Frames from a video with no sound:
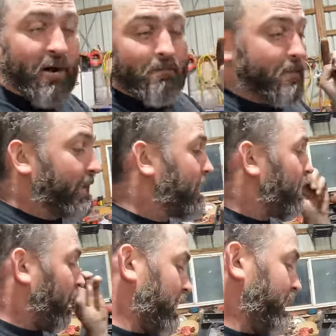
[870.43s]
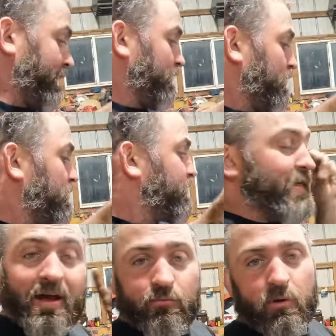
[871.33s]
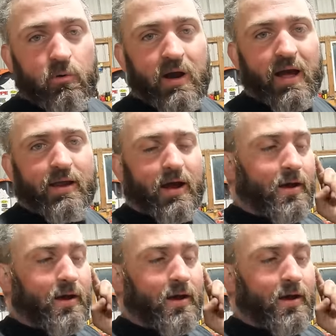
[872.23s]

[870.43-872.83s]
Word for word: But alrighty, that's where we're at.